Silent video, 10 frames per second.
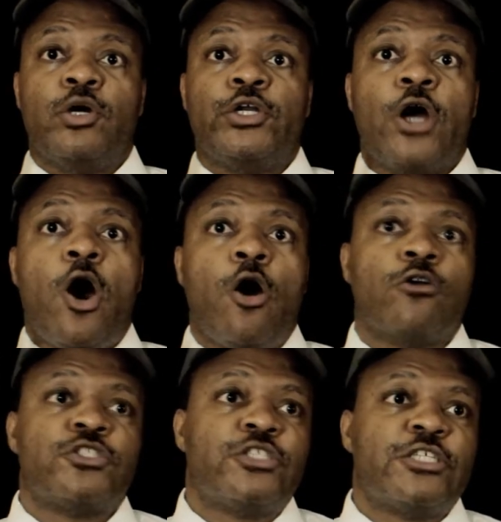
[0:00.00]
putting
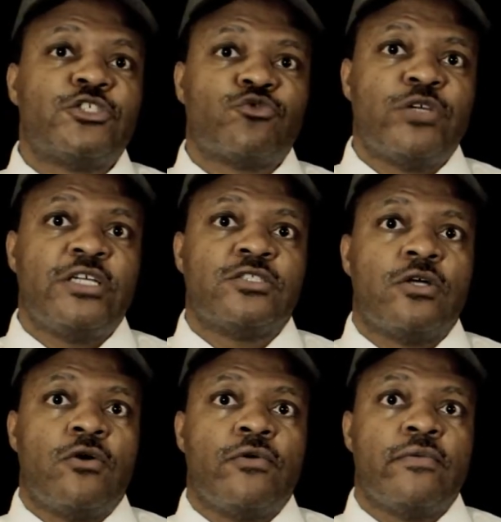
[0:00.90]
all 6 strings
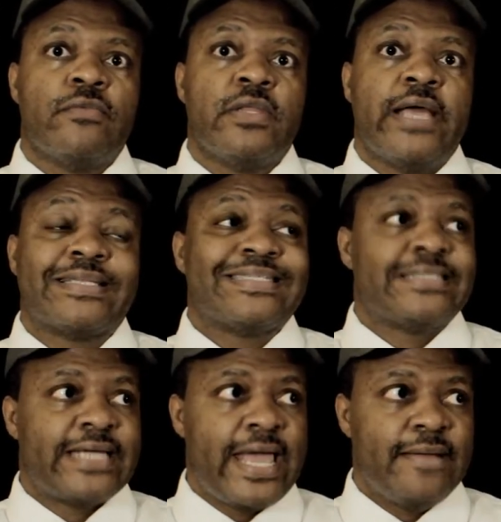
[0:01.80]
on at the
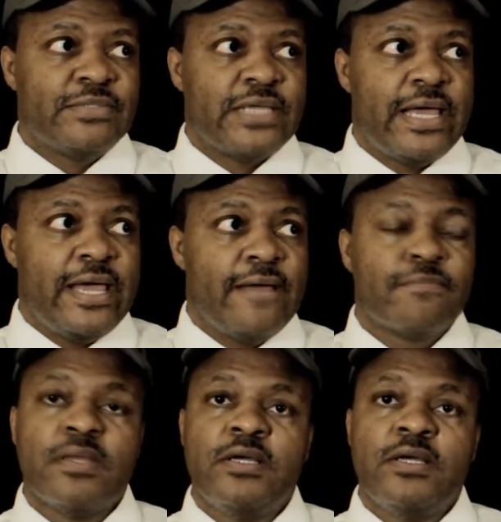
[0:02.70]
same time,